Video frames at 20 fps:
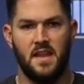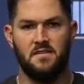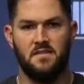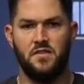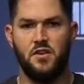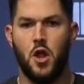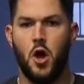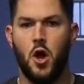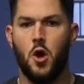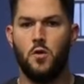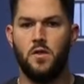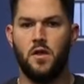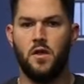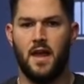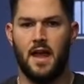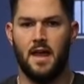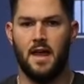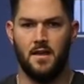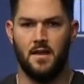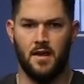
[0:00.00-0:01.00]
known that
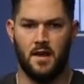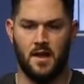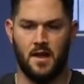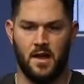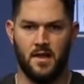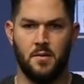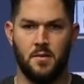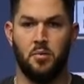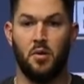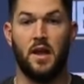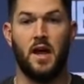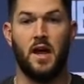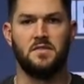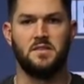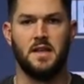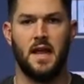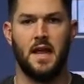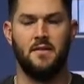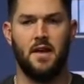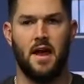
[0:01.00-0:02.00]
they in the playoffs,
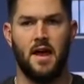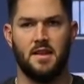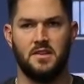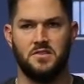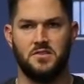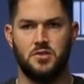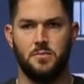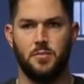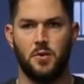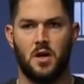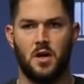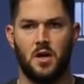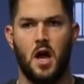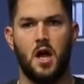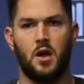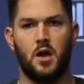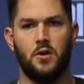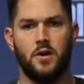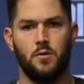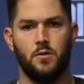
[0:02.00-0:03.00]
they haven't had a super
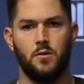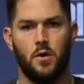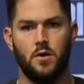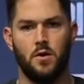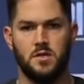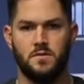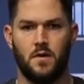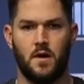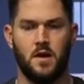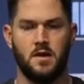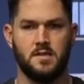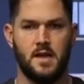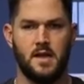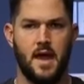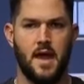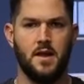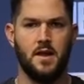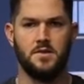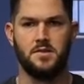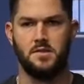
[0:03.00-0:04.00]
concrete role as far as,
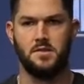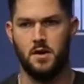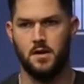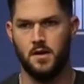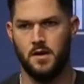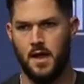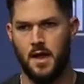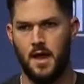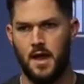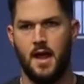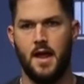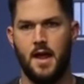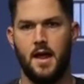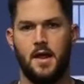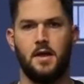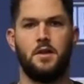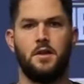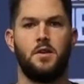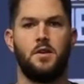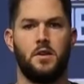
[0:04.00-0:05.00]
hey, you're starting today.
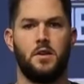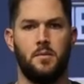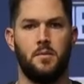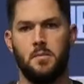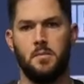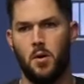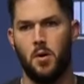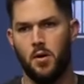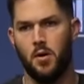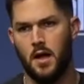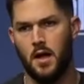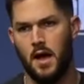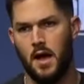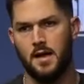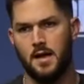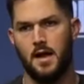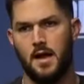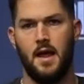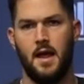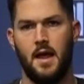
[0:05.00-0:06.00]
Hey, you're going to be bulk guy
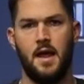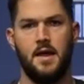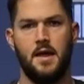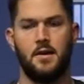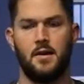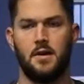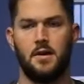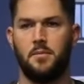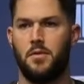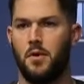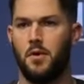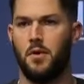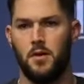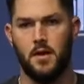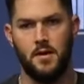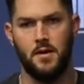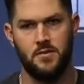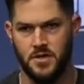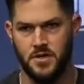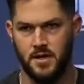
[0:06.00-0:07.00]
today. Hey, you're going to throw a
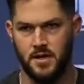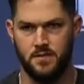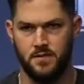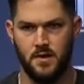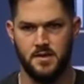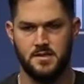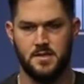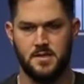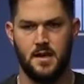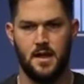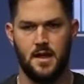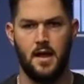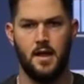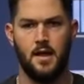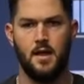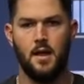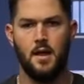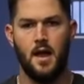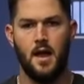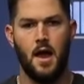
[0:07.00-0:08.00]
leverage inning for us today.
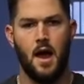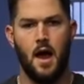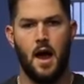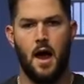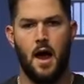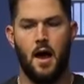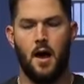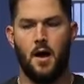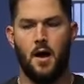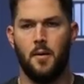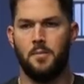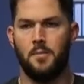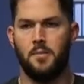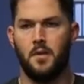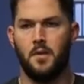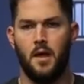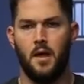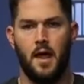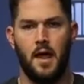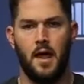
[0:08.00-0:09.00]

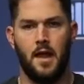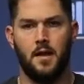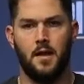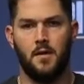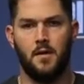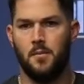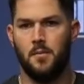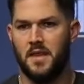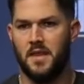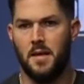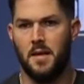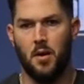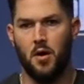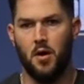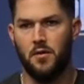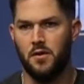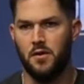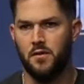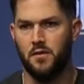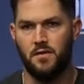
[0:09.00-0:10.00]
But they
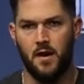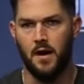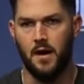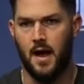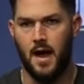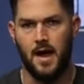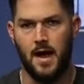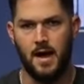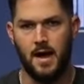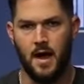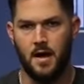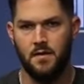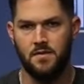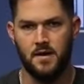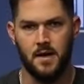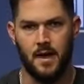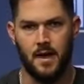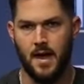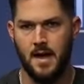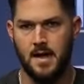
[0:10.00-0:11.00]
both are very high
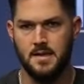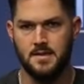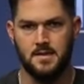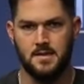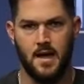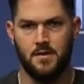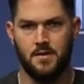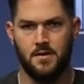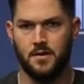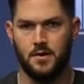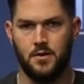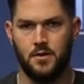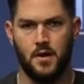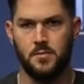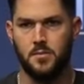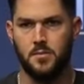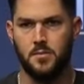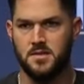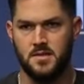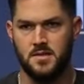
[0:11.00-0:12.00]
confident guys. They have
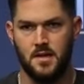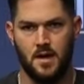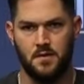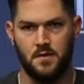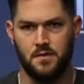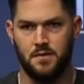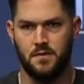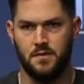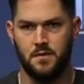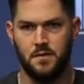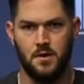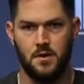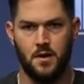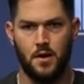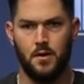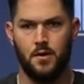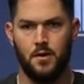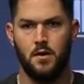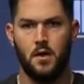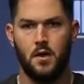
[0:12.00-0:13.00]
incredible stuff, you
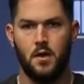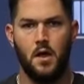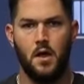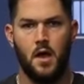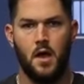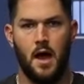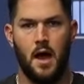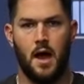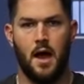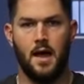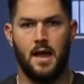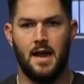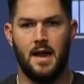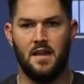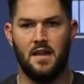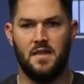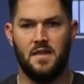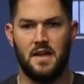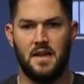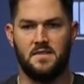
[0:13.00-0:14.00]
know. And I
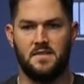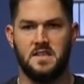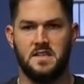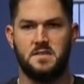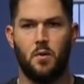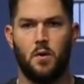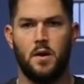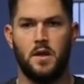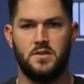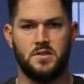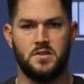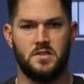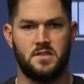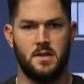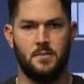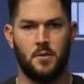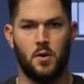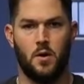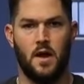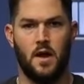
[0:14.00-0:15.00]
think at this point, it's just
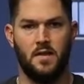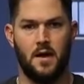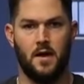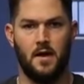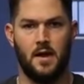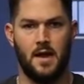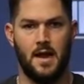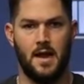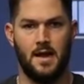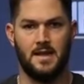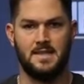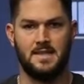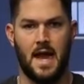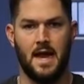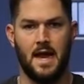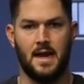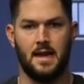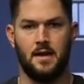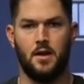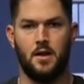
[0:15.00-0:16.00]
them going out there and
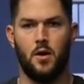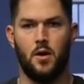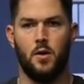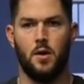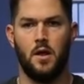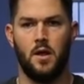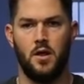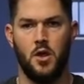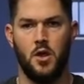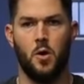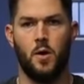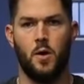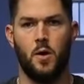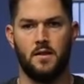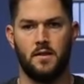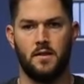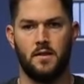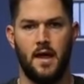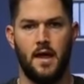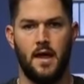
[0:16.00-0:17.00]
attacking,
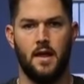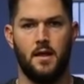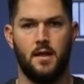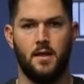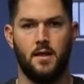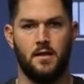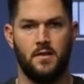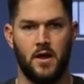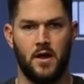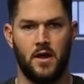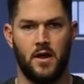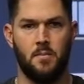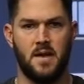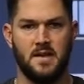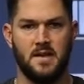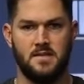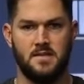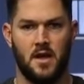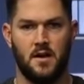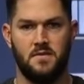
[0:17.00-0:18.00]
knowing that their
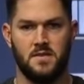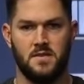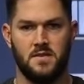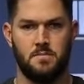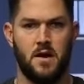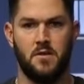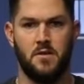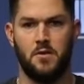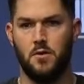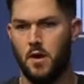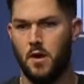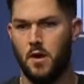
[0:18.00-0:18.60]
best stuff is better than